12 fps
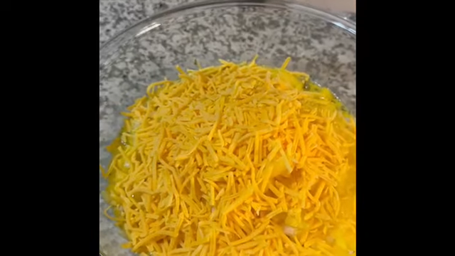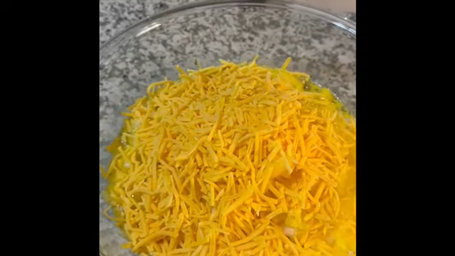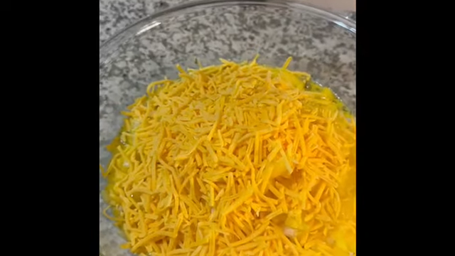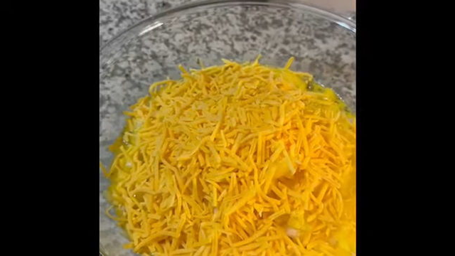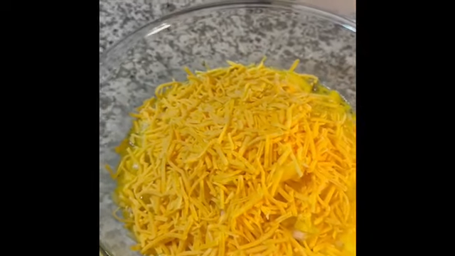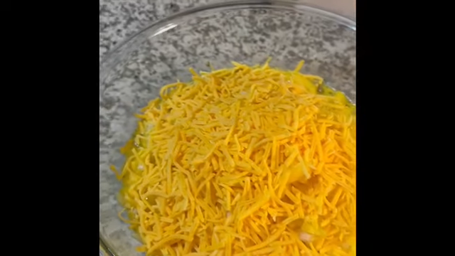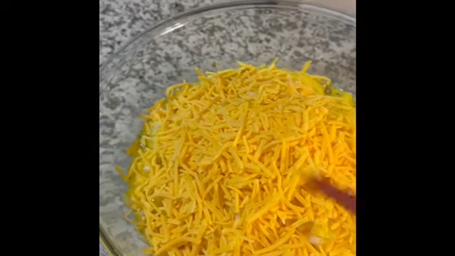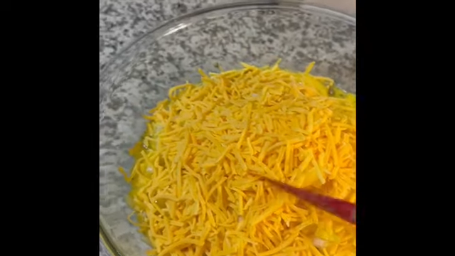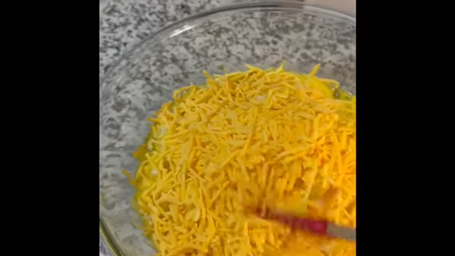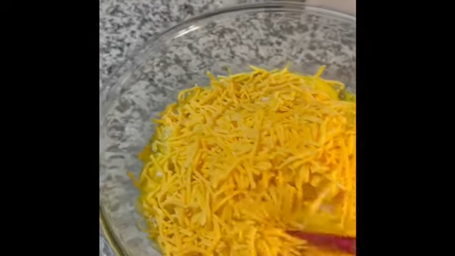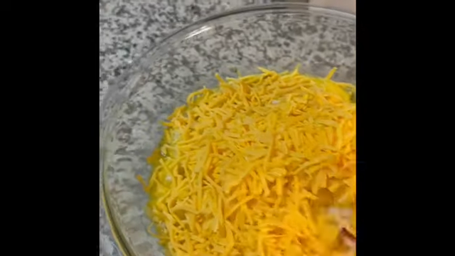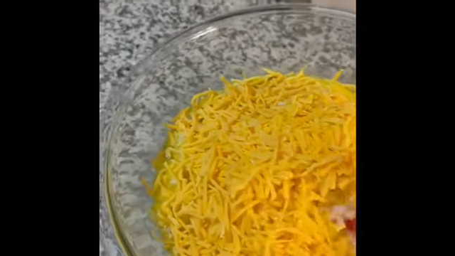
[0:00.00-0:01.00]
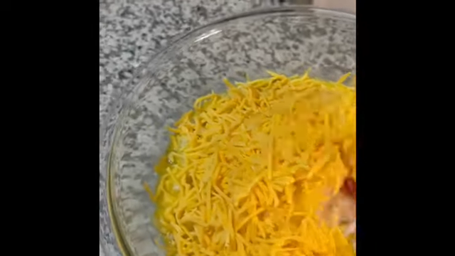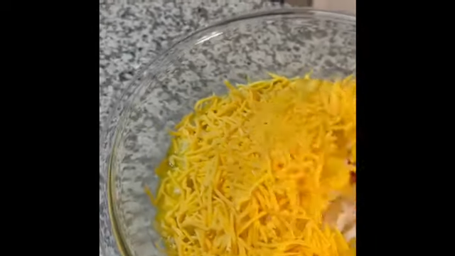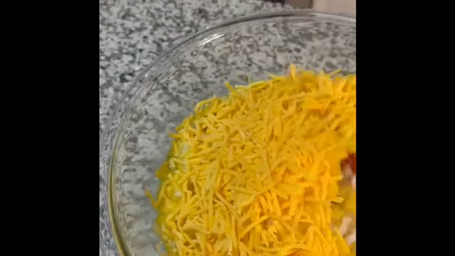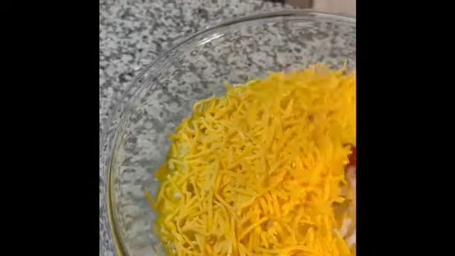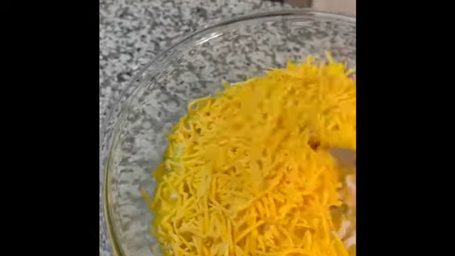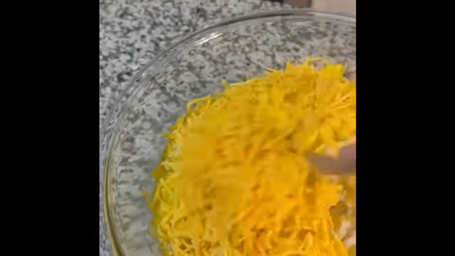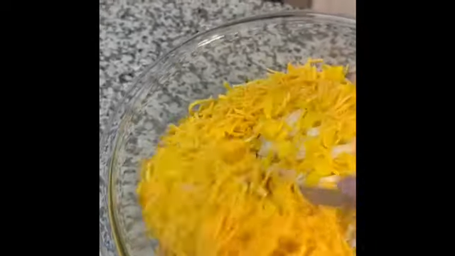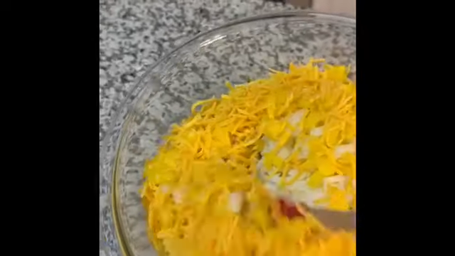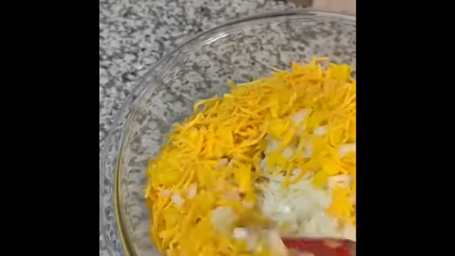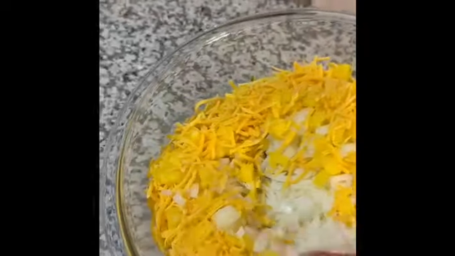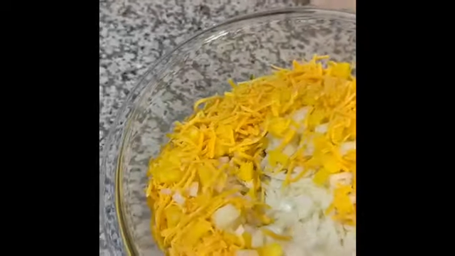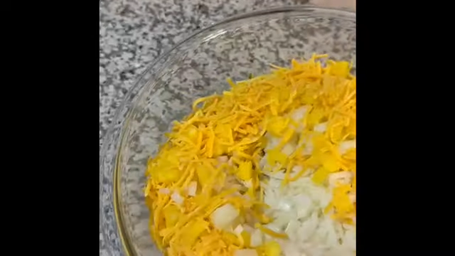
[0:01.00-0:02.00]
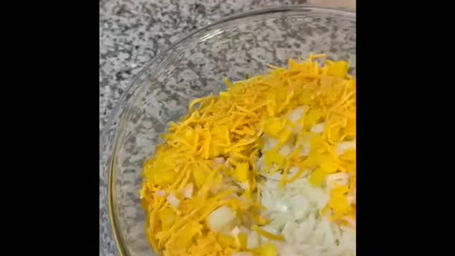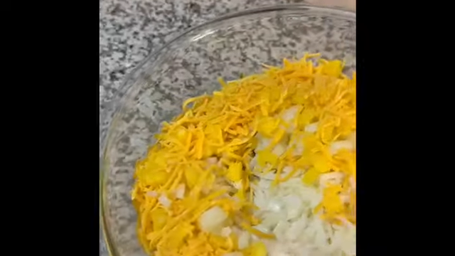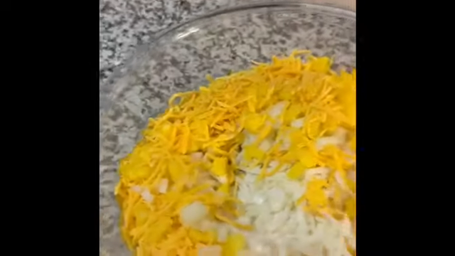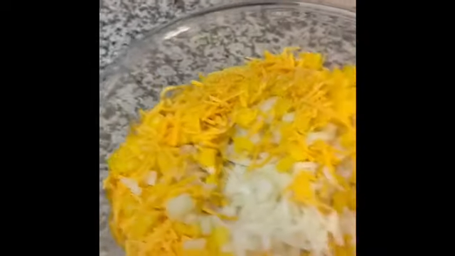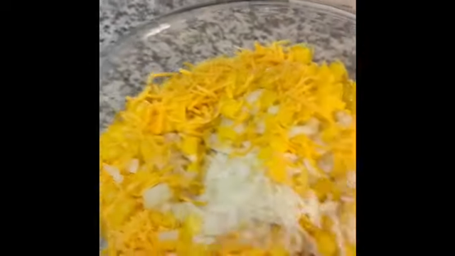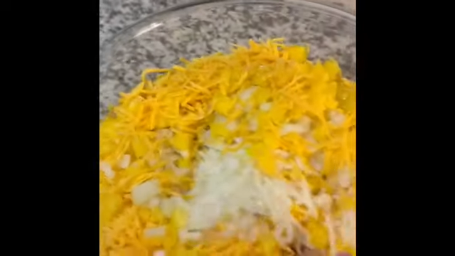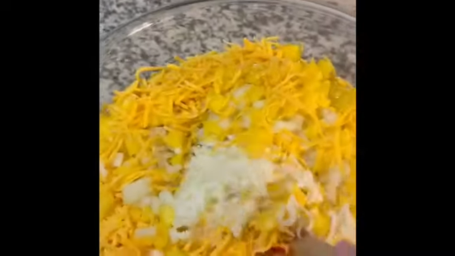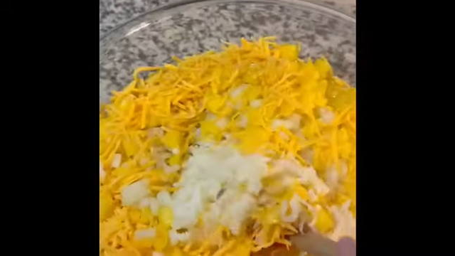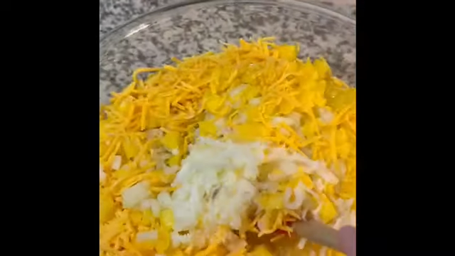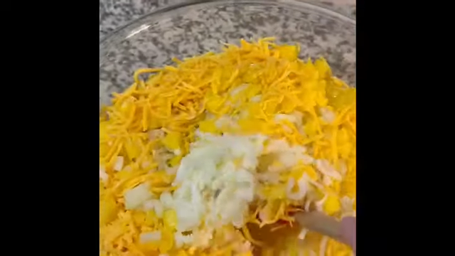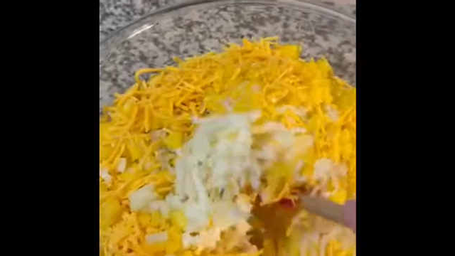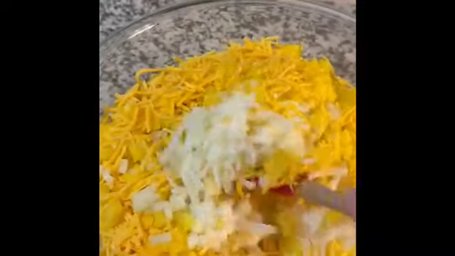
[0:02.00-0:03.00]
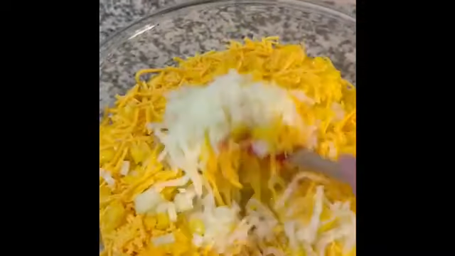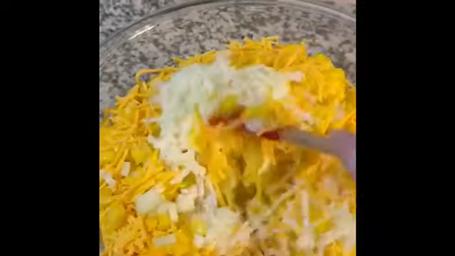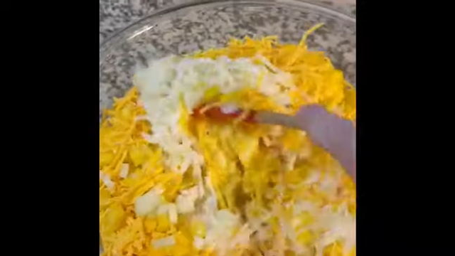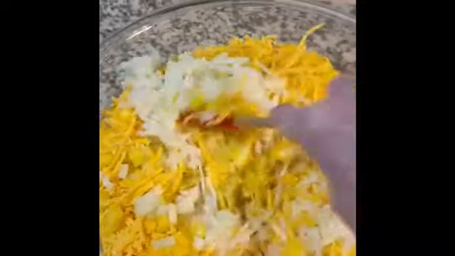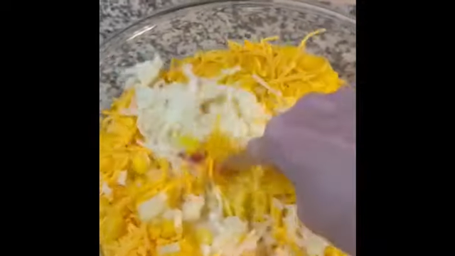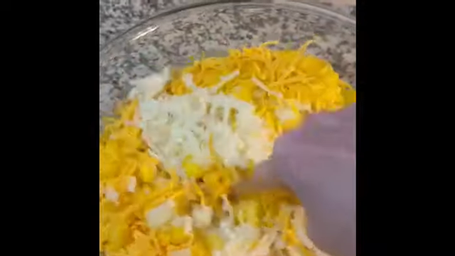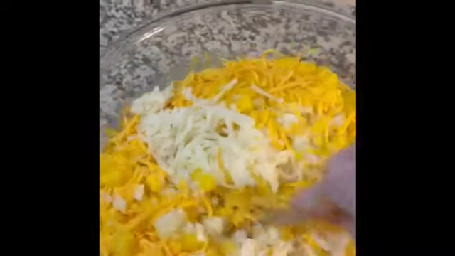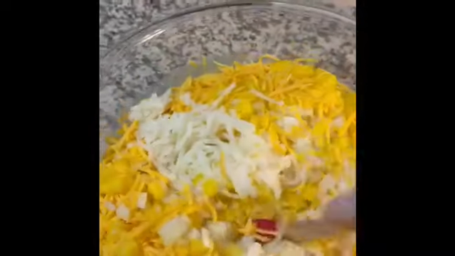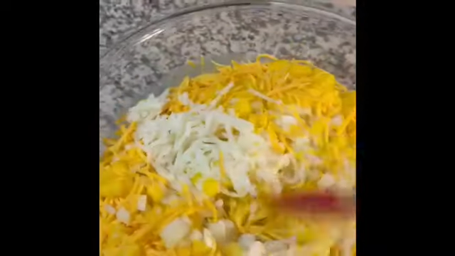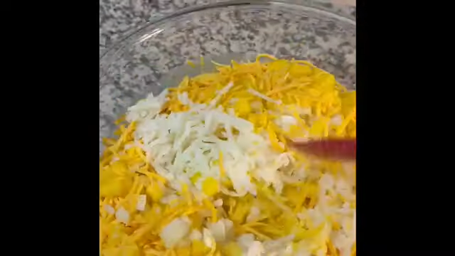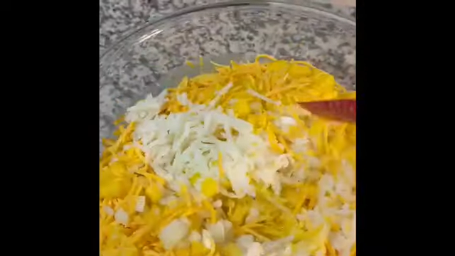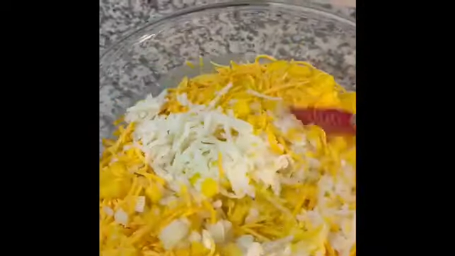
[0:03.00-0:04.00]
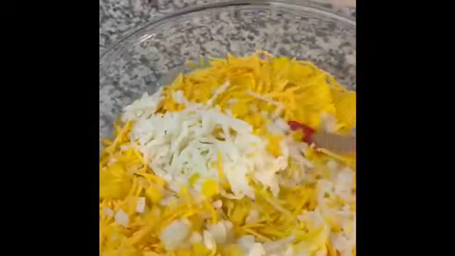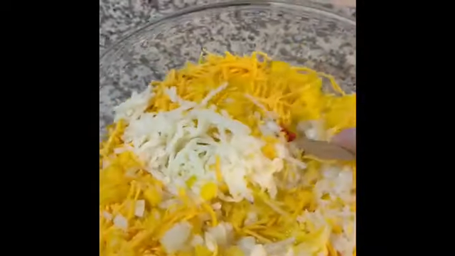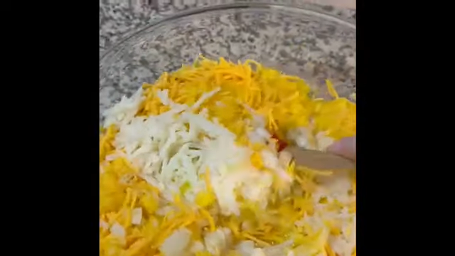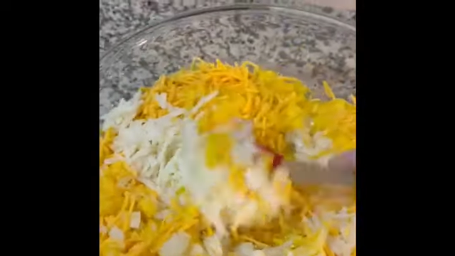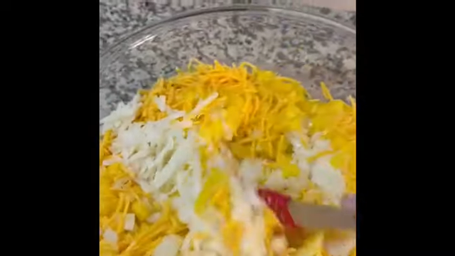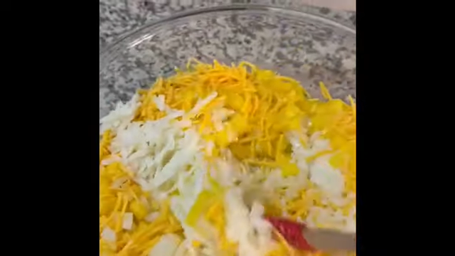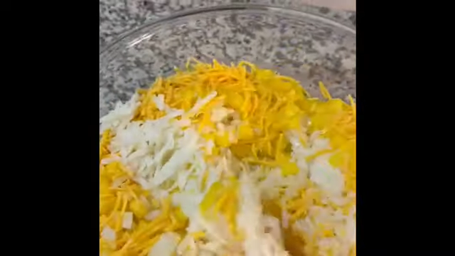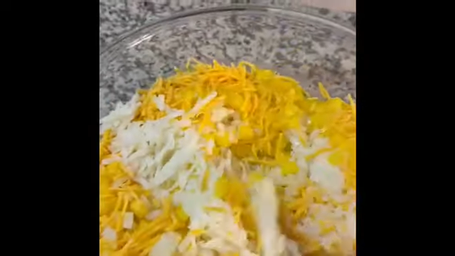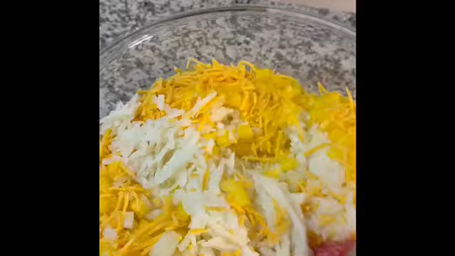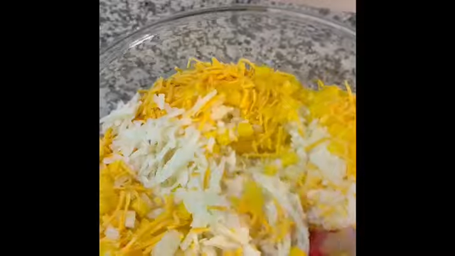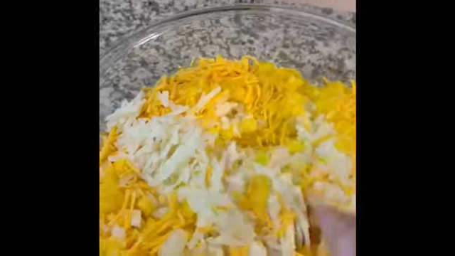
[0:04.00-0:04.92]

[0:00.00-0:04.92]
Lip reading: [unreadable: no face in view]